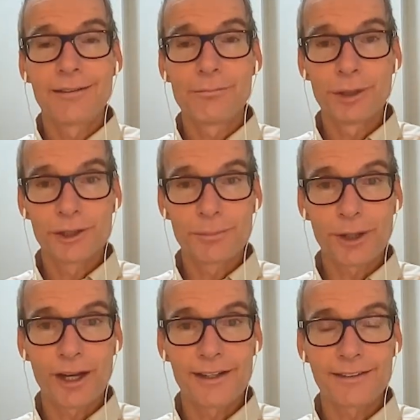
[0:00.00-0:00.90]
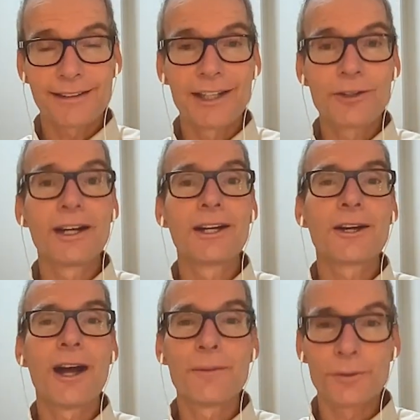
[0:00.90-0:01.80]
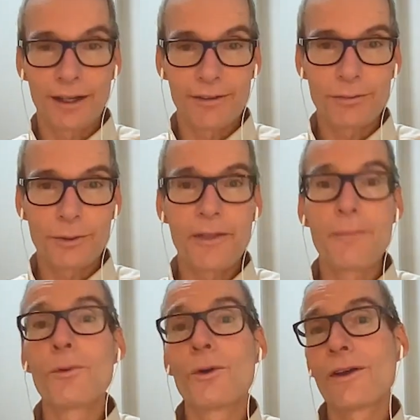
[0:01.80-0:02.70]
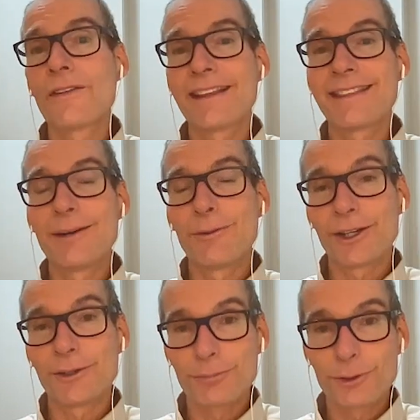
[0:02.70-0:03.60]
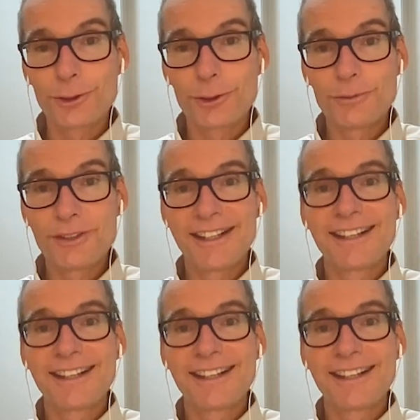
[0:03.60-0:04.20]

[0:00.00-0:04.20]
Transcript: build upon it, and create a commonwealth where the more that they want to improve,